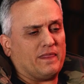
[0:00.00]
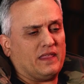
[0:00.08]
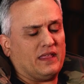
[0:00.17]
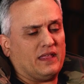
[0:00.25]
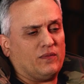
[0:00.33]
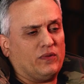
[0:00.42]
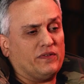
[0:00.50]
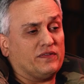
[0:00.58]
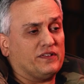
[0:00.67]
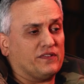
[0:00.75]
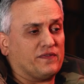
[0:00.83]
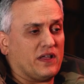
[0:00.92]
Mm. Uh, we've
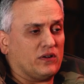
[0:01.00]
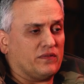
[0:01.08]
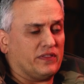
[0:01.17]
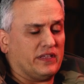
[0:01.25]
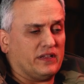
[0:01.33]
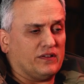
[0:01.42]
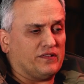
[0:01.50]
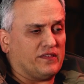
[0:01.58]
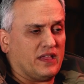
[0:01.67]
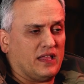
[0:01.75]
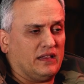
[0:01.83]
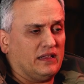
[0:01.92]
just found over the years
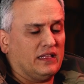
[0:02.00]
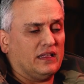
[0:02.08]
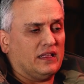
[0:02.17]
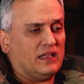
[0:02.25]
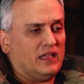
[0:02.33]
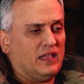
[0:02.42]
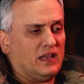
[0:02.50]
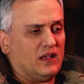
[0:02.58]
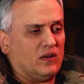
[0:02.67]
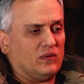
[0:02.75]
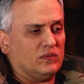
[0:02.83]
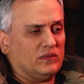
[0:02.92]
that, you
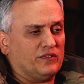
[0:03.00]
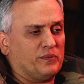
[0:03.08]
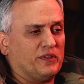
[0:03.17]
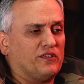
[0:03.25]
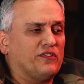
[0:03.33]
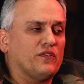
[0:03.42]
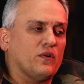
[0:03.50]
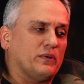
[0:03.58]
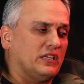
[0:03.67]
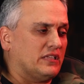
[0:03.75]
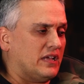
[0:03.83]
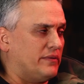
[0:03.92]
know, there's been so
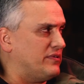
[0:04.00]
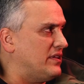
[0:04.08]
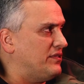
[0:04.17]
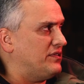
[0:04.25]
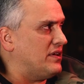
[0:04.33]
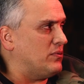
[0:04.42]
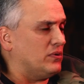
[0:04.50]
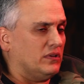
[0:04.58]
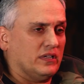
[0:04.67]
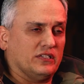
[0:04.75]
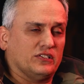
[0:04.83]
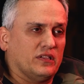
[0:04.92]
many times on set where we
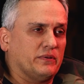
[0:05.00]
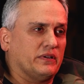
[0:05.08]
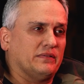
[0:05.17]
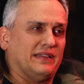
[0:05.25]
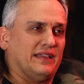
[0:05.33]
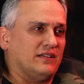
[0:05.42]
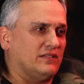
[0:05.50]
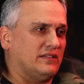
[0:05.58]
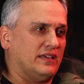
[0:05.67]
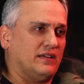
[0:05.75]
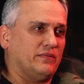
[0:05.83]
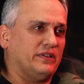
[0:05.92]
look at each other, we go, nailed
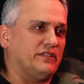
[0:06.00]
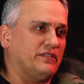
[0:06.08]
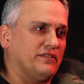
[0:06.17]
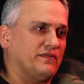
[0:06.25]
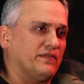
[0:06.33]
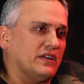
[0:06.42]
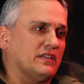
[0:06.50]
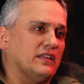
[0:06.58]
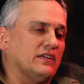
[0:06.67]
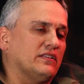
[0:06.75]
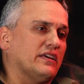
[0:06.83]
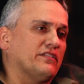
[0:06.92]
that. We just fucking
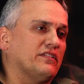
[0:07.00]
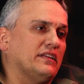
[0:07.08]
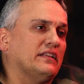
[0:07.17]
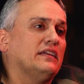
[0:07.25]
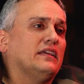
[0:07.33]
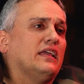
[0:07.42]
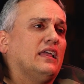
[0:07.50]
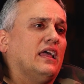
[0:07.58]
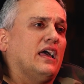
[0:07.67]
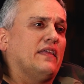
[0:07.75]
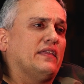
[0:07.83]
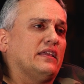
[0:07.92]
nailed that scene. Mm.
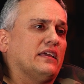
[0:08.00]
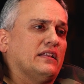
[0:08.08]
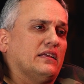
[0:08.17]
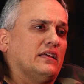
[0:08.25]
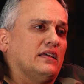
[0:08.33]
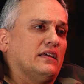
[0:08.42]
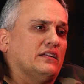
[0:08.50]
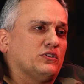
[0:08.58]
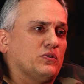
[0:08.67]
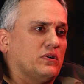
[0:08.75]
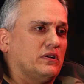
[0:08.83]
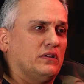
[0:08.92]
And then you get an
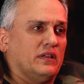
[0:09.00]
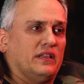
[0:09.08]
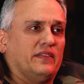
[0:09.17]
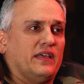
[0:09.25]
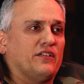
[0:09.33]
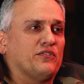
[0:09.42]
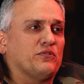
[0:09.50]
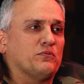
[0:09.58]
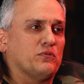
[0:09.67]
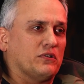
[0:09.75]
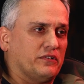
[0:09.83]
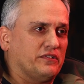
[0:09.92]
editorial and you're like, that is the
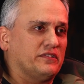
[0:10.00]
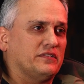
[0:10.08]
worst